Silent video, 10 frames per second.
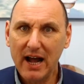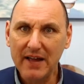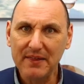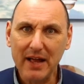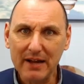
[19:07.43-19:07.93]

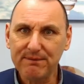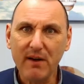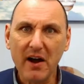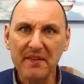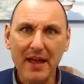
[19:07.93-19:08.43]
and they
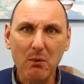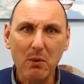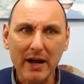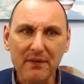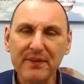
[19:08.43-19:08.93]
find their
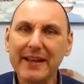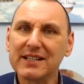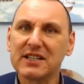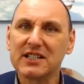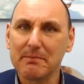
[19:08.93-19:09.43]
way, I think,
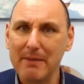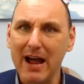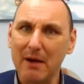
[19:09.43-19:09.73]
to Tibet.